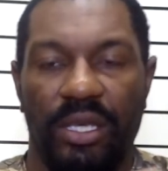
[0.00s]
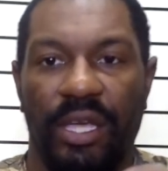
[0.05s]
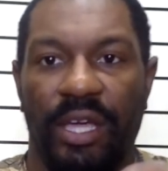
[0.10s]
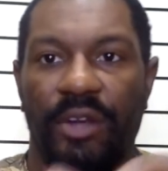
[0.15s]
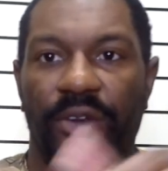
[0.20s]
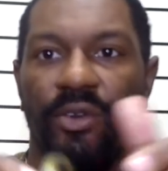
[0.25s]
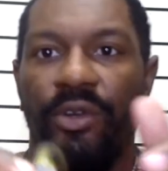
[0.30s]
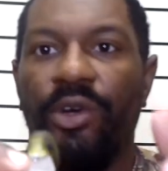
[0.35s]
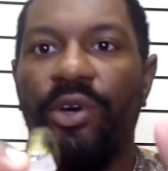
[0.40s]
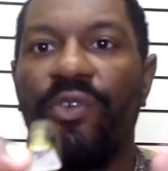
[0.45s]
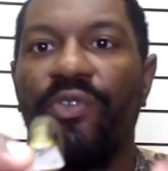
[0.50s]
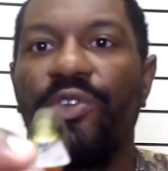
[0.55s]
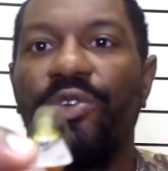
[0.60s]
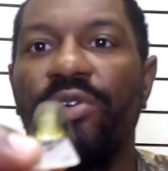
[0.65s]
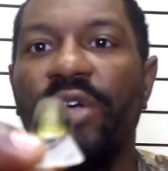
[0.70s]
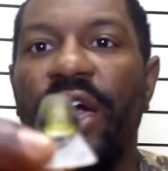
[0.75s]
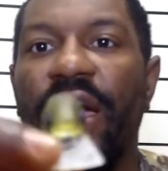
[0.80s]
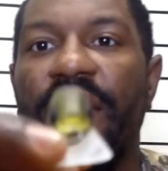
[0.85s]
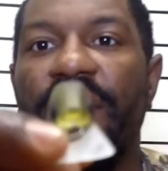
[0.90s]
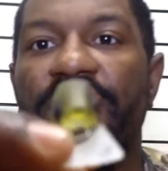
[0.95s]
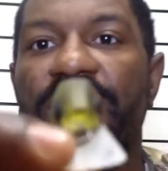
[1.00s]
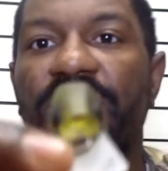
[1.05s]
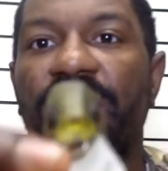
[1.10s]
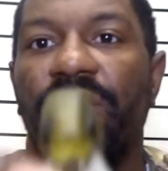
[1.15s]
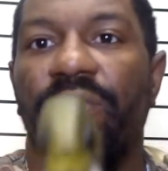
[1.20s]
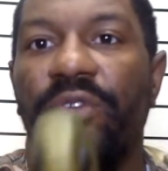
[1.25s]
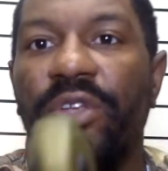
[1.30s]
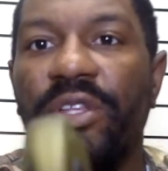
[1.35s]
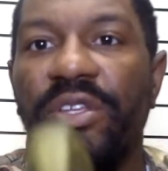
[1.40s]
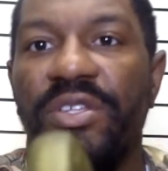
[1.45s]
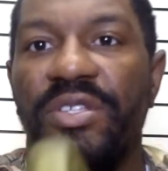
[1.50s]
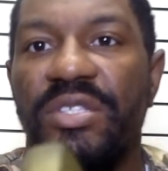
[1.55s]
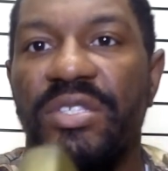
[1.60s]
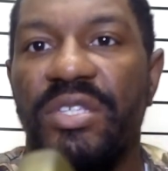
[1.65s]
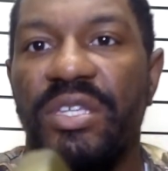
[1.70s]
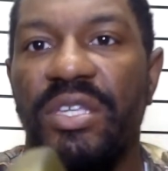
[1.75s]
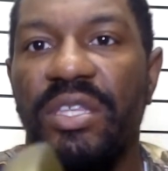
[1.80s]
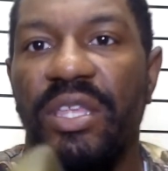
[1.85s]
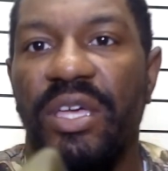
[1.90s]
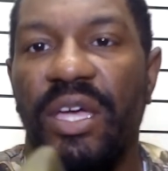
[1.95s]
I don't know if you guys can really
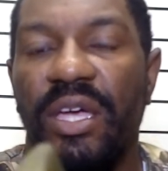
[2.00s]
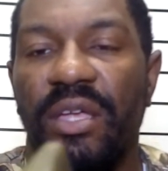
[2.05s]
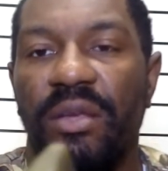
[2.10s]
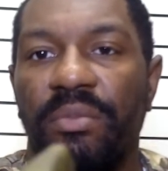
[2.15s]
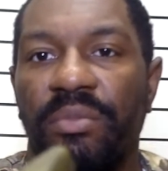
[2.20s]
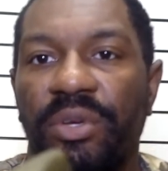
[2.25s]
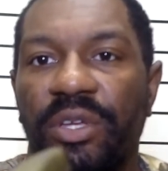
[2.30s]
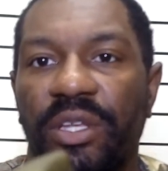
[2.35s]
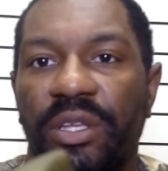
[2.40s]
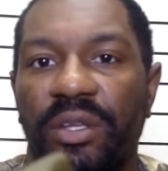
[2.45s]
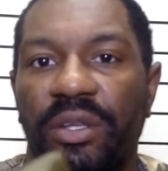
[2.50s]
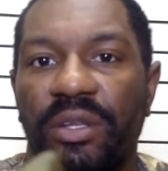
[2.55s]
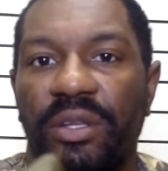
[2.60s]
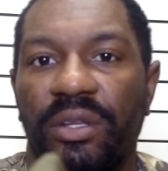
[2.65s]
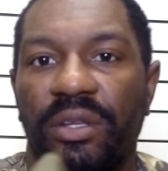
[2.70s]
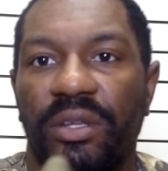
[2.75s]
see that, but